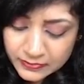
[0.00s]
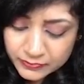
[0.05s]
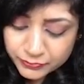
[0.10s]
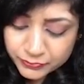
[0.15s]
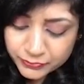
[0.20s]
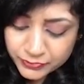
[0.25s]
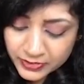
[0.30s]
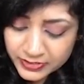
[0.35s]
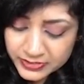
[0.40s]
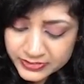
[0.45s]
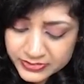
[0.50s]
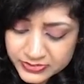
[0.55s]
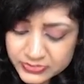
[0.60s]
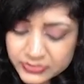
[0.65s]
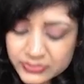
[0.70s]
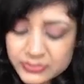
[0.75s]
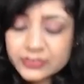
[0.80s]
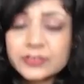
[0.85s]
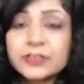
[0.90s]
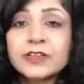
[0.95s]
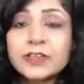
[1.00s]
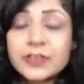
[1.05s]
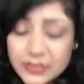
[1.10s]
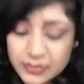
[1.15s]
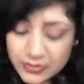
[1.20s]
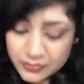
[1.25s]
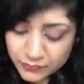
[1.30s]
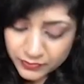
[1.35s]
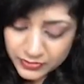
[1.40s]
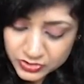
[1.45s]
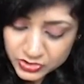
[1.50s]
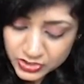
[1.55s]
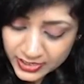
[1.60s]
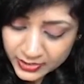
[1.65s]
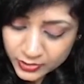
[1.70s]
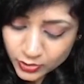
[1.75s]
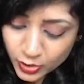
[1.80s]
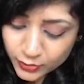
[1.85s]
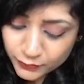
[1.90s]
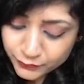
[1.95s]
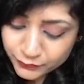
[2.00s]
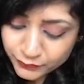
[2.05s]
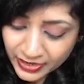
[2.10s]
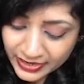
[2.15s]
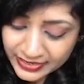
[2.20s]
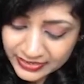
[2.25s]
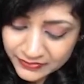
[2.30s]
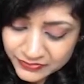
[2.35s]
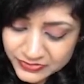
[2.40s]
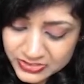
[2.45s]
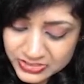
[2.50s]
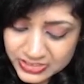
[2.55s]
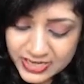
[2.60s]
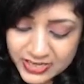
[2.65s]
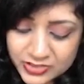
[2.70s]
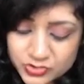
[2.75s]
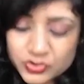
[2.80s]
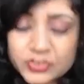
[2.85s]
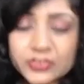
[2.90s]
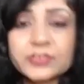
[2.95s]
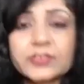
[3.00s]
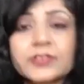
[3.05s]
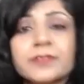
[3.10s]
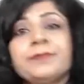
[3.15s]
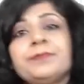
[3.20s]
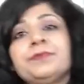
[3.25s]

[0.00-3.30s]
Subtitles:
first, which are your 5 stages.